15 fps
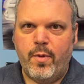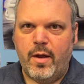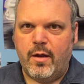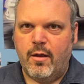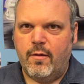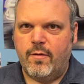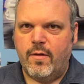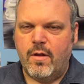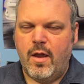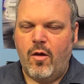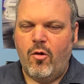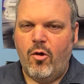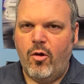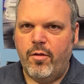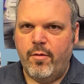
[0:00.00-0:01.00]
buckets and
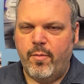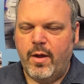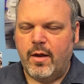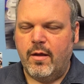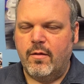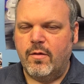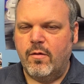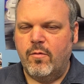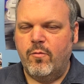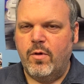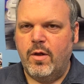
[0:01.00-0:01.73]
not all the buckets, and